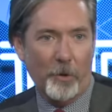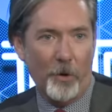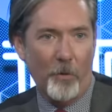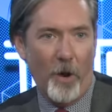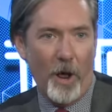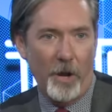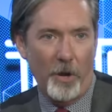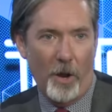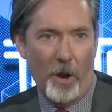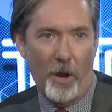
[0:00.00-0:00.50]
are
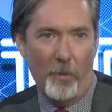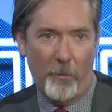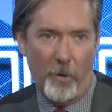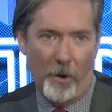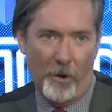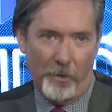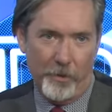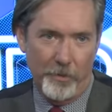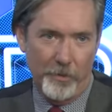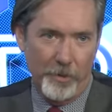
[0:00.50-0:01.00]
going to write, oh,
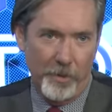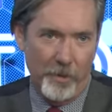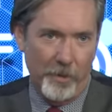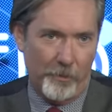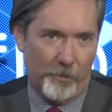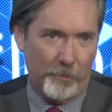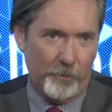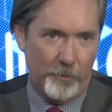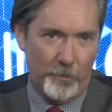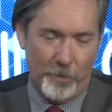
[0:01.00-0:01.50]
Parker's, you know,
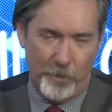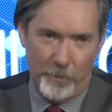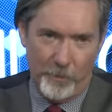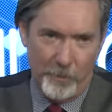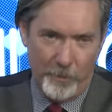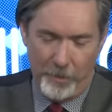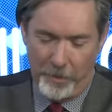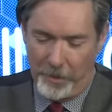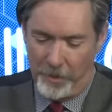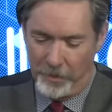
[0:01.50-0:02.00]

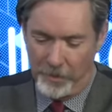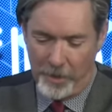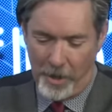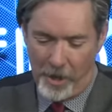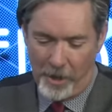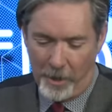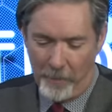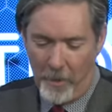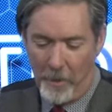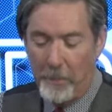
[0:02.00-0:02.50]

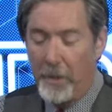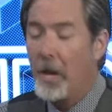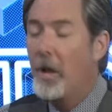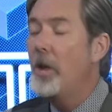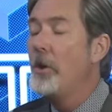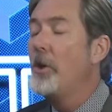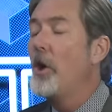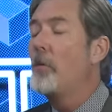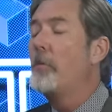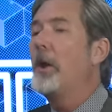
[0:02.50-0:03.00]
talking about men.
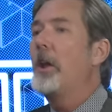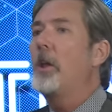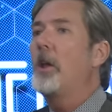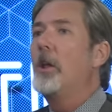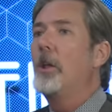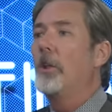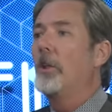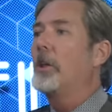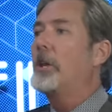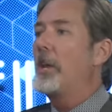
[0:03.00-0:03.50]
No, but
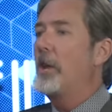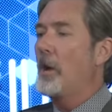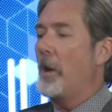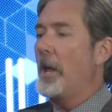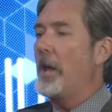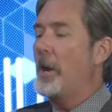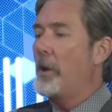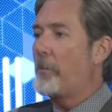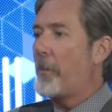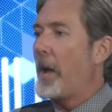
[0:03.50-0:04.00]
look,
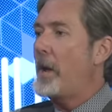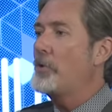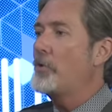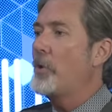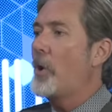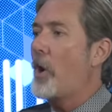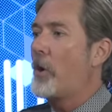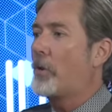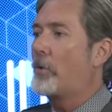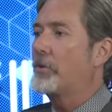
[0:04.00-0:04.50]
in a
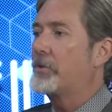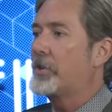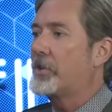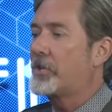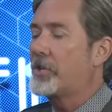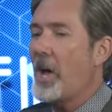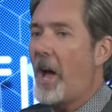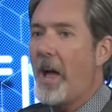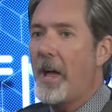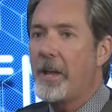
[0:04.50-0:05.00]
patriarchal
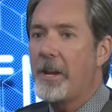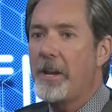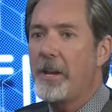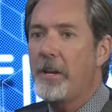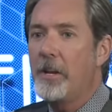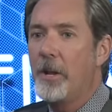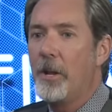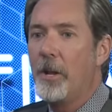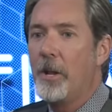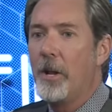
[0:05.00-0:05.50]

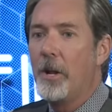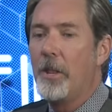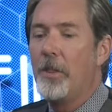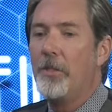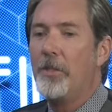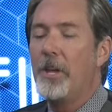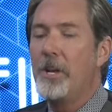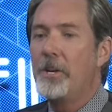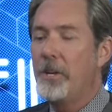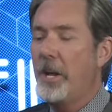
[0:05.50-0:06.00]
society,
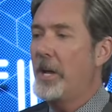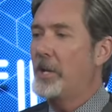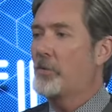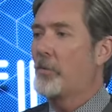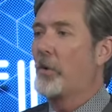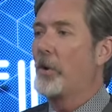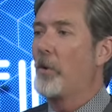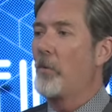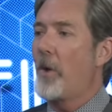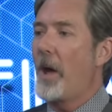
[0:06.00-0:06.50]
then yes,
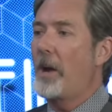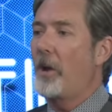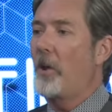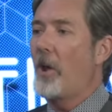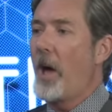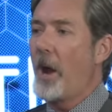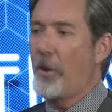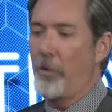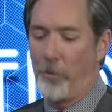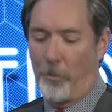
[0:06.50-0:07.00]
we're gonna write a
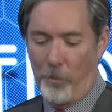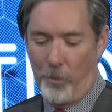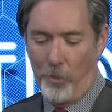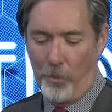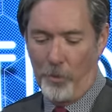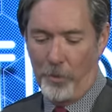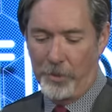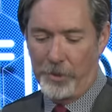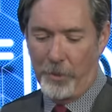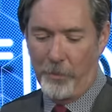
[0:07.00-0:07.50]
lot of the
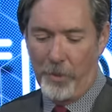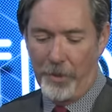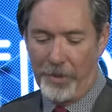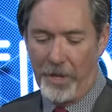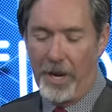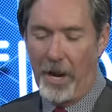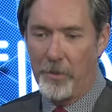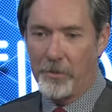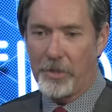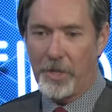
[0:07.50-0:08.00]
rules. And one
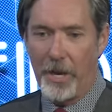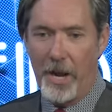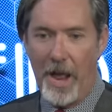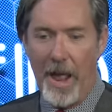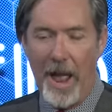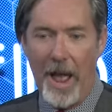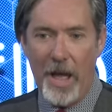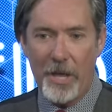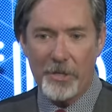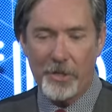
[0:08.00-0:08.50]
thing I was gonna
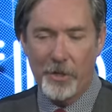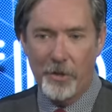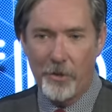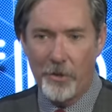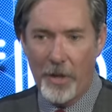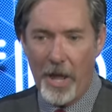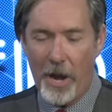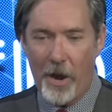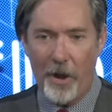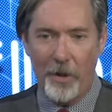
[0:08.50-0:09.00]
ask you,
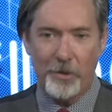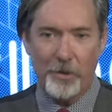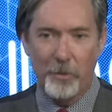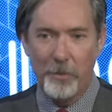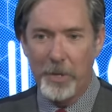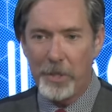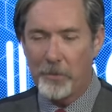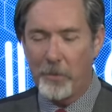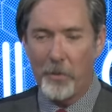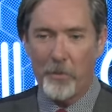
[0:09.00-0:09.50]
that also
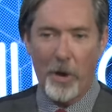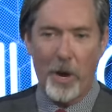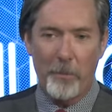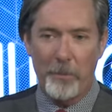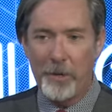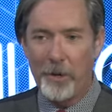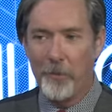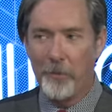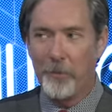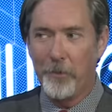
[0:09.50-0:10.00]
means we
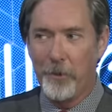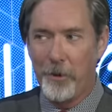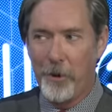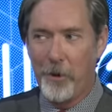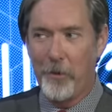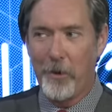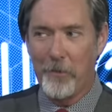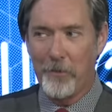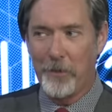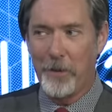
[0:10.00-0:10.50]
probably don't
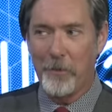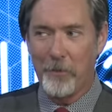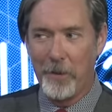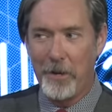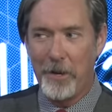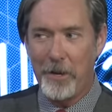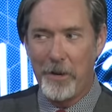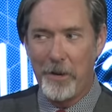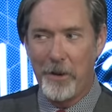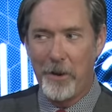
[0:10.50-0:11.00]
know everything we
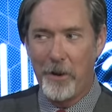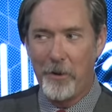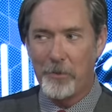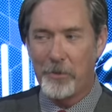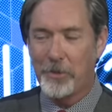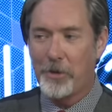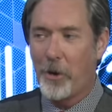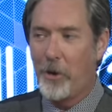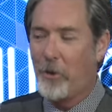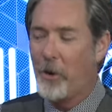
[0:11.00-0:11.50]
need to know.
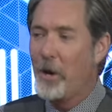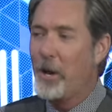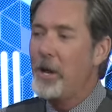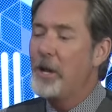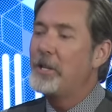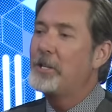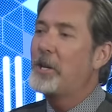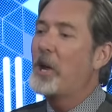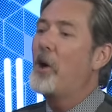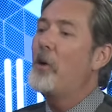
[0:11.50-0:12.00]
So
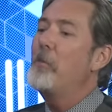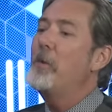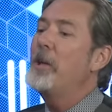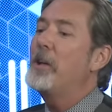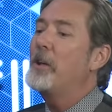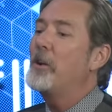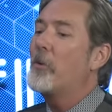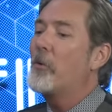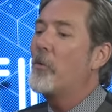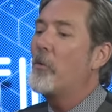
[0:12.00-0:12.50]
tell me.